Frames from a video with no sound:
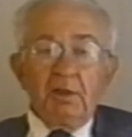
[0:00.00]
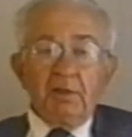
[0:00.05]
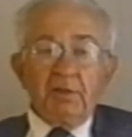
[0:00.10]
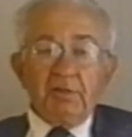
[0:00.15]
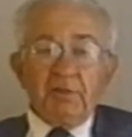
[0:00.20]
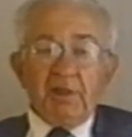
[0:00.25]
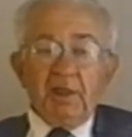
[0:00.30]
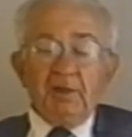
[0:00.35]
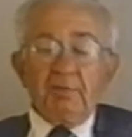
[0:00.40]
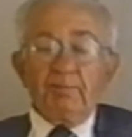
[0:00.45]

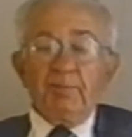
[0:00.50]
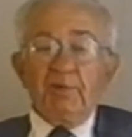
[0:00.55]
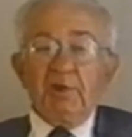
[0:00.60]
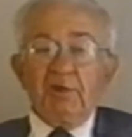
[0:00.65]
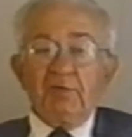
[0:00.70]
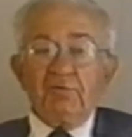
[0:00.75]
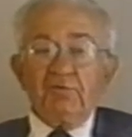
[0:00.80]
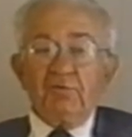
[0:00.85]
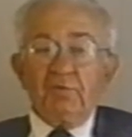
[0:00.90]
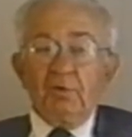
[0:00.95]
And that
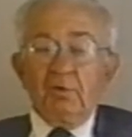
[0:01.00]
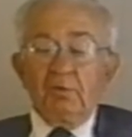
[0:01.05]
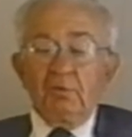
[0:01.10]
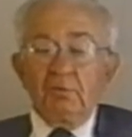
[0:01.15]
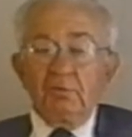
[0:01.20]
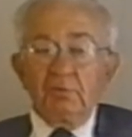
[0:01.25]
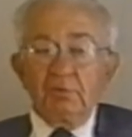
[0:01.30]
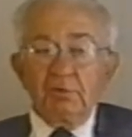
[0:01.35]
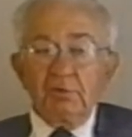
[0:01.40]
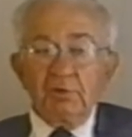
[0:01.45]
being so,
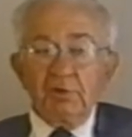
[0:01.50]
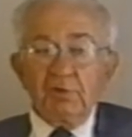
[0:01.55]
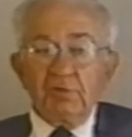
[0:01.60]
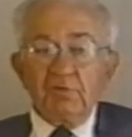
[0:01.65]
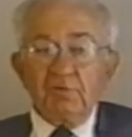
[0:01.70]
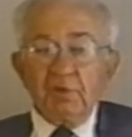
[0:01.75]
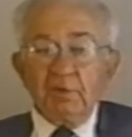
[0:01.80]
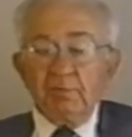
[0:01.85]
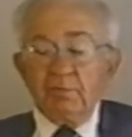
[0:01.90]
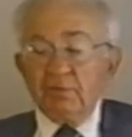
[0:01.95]
it
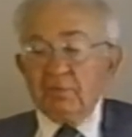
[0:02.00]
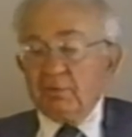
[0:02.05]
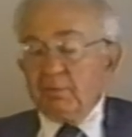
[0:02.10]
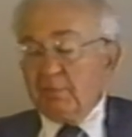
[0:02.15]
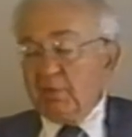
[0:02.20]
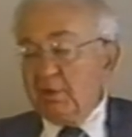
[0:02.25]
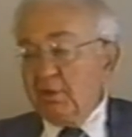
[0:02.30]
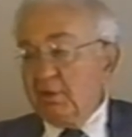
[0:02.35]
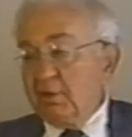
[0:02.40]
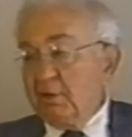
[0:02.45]
seems to
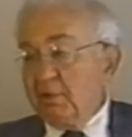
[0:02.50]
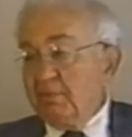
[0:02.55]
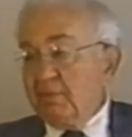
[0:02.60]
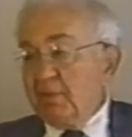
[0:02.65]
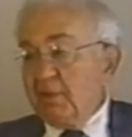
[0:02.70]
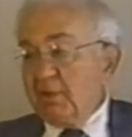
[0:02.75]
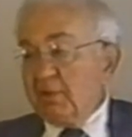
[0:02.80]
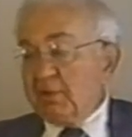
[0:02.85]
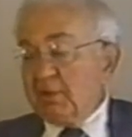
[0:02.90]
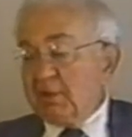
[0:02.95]
me
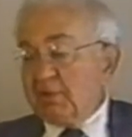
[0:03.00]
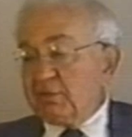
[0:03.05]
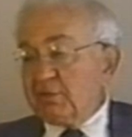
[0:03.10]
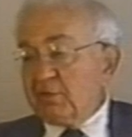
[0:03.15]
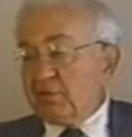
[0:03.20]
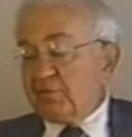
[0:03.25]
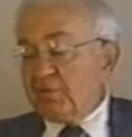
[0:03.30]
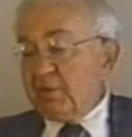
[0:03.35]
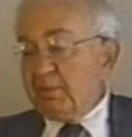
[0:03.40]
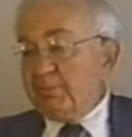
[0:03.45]
that the
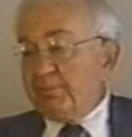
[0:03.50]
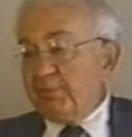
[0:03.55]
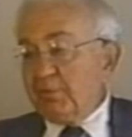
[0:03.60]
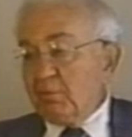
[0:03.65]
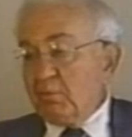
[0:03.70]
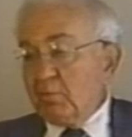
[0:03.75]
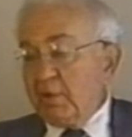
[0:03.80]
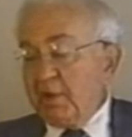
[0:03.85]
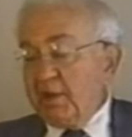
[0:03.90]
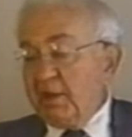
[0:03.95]
simple
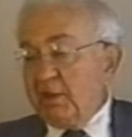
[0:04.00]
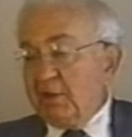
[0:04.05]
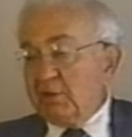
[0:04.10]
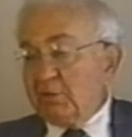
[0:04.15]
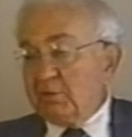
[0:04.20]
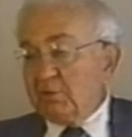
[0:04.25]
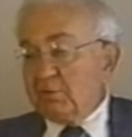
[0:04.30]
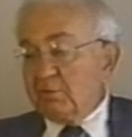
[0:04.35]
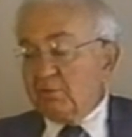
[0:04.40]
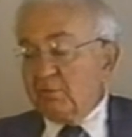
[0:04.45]
way
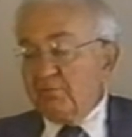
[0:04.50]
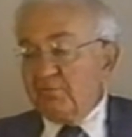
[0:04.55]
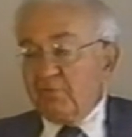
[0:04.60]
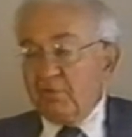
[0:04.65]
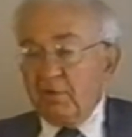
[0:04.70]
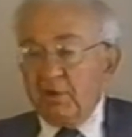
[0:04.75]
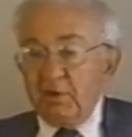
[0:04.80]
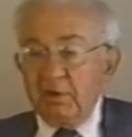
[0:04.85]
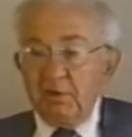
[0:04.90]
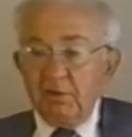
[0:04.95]
to
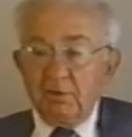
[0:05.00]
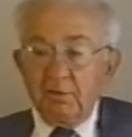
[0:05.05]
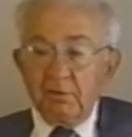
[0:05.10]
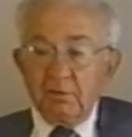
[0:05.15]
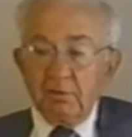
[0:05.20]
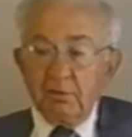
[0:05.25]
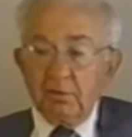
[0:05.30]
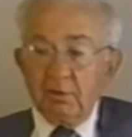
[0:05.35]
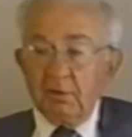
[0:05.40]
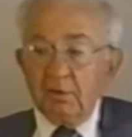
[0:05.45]
avoid
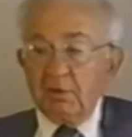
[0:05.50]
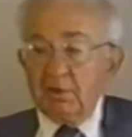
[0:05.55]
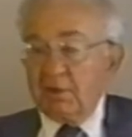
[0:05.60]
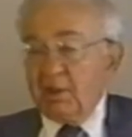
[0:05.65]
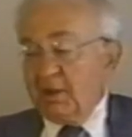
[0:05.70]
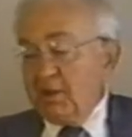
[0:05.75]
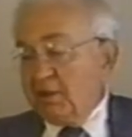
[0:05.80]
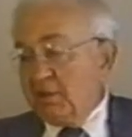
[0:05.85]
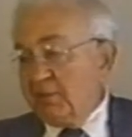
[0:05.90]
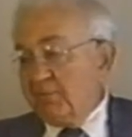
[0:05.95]
a
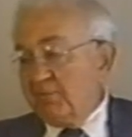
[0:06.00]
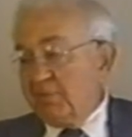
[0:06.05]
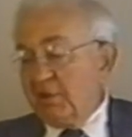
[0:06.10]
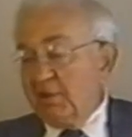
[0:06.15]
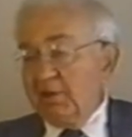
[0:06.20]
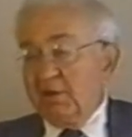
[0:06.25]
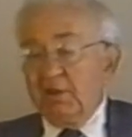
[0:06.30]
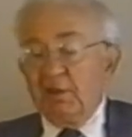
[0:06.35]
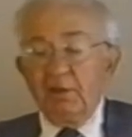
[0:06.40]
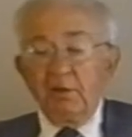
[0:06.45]
lot of
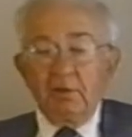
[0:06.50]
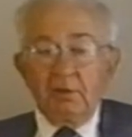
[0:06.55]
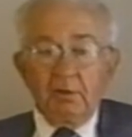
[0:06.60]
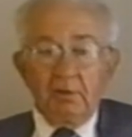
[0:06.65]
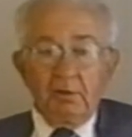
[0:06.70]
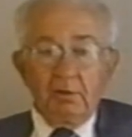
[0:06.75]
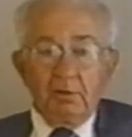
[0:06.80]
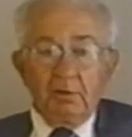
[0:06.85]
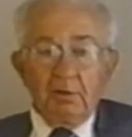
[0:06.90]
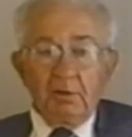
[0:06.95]
headache
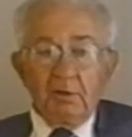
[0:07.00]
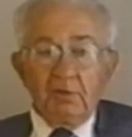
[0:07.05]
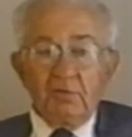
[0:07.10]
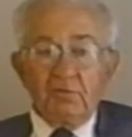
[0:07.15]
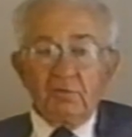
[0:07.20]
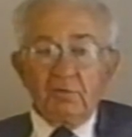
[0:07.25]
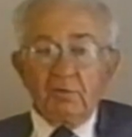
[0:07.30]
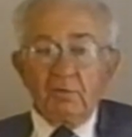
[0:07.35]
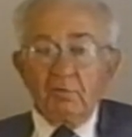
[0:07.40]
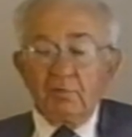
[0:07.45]
is
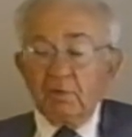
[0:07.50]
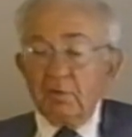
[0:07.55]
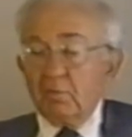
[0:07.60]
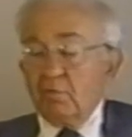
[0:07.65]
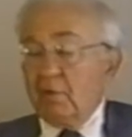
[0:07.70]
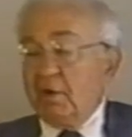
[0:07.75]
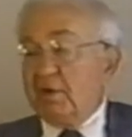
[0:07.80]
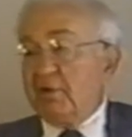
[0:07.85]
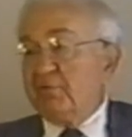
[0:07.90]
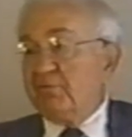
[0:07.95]
to
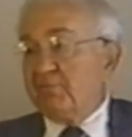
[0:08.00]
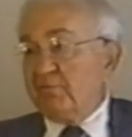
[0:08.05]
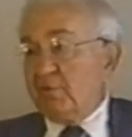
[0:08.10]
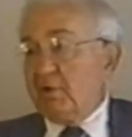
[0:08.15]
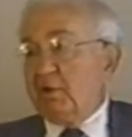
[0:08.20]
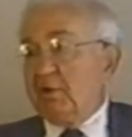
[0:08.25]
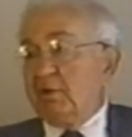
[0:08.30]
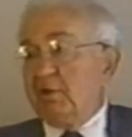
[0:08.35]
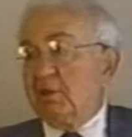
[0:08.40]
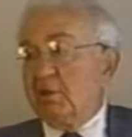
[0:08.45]
require
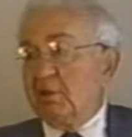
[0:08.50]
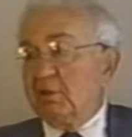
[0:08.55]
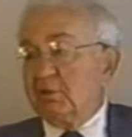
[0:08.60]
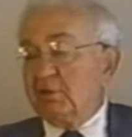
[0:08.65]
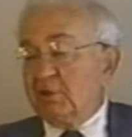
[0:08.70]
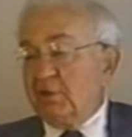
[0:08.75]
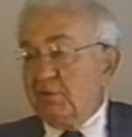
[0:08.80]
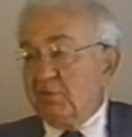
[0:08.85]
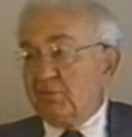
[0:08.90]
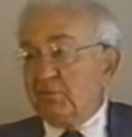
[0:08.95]
filing on
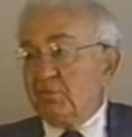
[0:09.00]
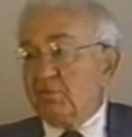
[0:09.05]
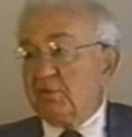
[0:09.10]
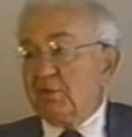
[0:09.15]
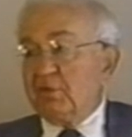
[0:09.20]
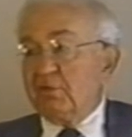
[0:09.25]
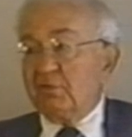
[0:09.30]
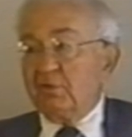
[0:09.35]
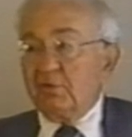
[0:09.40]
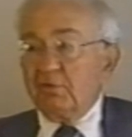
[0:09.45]
leases
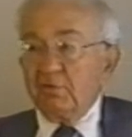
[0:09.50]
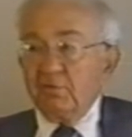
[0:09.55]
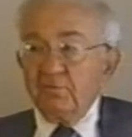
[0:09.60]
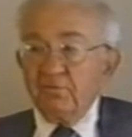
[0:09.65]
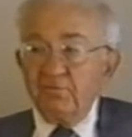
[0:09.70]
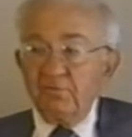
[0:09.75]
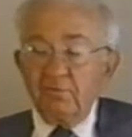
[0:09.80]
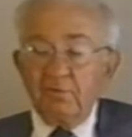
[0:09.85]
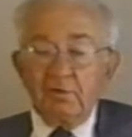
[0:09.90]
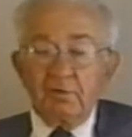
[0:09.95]
as you do
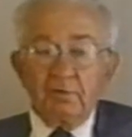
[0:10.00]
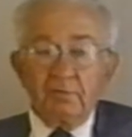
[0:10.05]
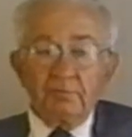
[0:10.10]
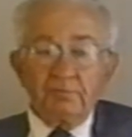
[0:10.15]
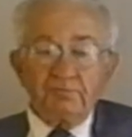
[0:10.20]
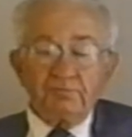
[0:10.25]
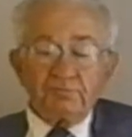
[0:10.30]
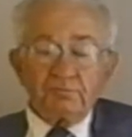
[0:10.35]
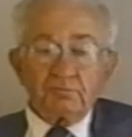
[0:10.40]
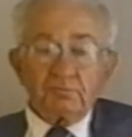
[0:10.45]
for,
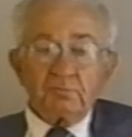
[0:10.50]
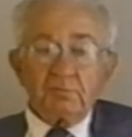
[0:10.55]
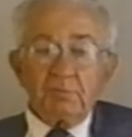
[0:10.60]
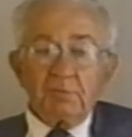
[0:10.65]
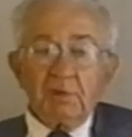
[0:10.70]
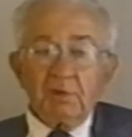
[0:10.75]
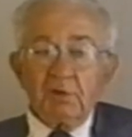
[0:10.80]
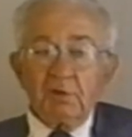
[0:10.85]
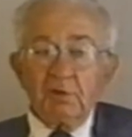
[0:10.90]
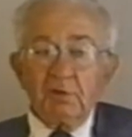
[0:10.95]

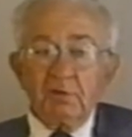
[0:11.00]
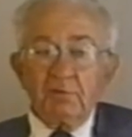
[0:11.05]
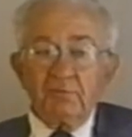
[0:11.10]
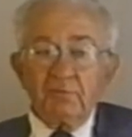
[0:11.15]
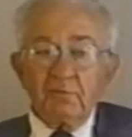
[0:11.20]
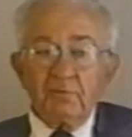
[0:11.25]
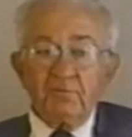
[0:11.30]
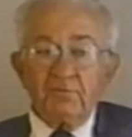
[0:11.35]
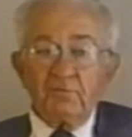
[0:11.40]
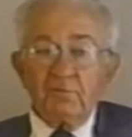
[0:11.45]
uh,
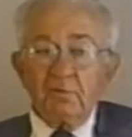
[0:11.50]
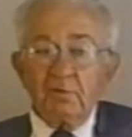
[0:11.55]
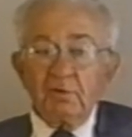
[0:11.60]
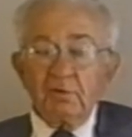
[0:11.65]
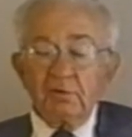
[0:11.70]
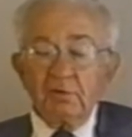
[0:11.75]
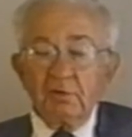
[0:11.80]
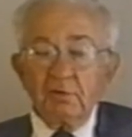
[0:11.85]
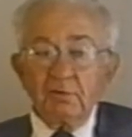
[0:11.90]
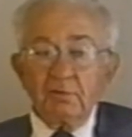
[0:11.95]

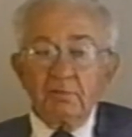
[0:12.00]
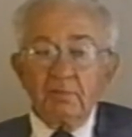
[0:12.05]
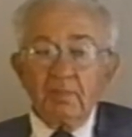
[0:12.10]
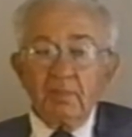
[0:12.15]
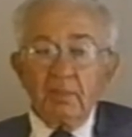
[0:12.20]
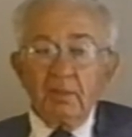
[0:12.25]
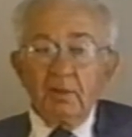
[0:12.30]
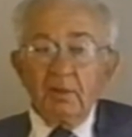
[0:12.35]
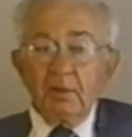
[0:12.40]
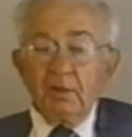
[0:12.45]
for uh,
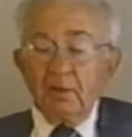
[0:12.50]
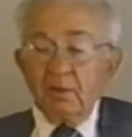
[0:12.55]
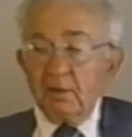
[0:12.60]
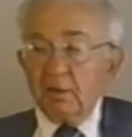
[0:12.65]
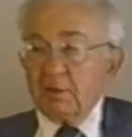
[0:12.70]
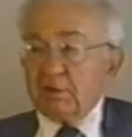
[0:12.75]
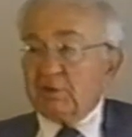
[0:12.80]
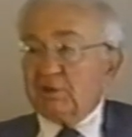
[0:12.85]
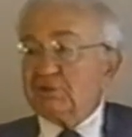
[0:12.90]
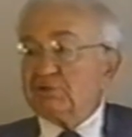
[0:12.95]

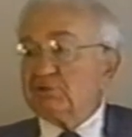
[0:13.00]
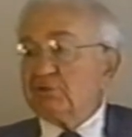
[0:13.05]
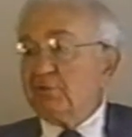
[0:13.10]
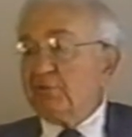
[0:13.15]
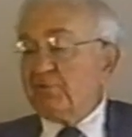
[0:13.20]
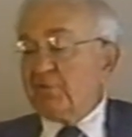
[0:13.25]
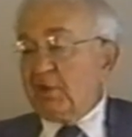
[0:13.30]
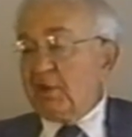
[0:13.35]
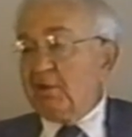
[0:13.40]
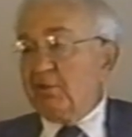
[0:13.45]
conditional
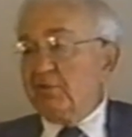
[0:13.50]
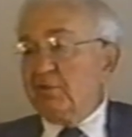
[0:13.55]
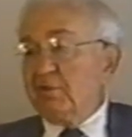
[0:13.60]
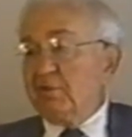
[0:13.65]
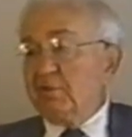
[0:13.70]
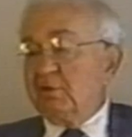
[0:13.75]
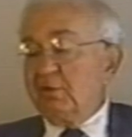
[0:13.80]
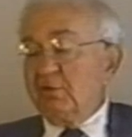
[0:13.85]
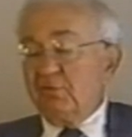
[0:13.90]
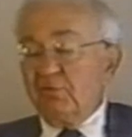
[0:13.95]
sales
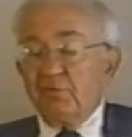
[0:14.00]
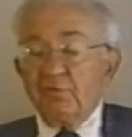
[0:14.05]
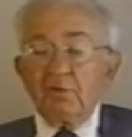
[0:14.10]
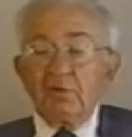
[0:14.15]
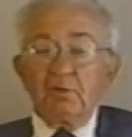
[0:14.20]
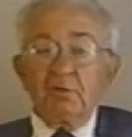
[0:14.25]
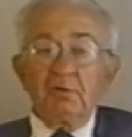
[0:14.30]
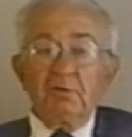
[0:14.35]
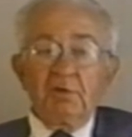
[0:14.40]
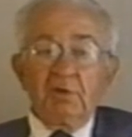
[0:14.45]
and other
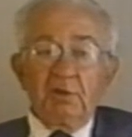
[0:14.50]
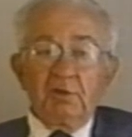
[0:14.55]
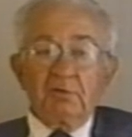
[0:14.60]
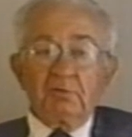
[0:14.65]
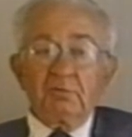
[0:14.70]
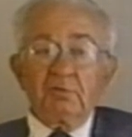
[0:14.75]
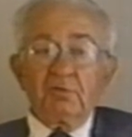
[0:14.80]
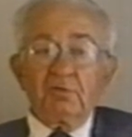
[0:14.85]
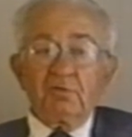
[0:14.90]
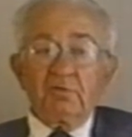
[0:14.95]
security
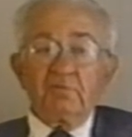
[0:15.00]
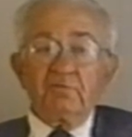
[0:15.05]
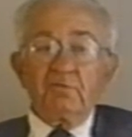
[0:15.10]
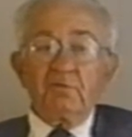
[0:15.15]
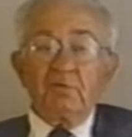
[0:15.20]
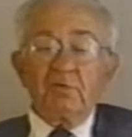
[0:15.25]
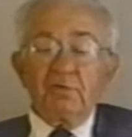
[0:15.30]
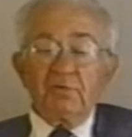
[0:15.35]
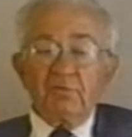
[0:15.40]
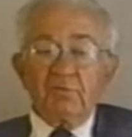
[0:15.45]
interests. Of
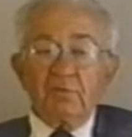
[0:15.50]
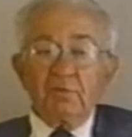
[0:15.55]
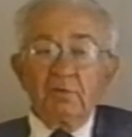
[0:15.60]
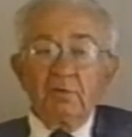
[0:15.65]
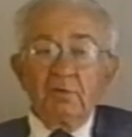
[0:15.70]
course,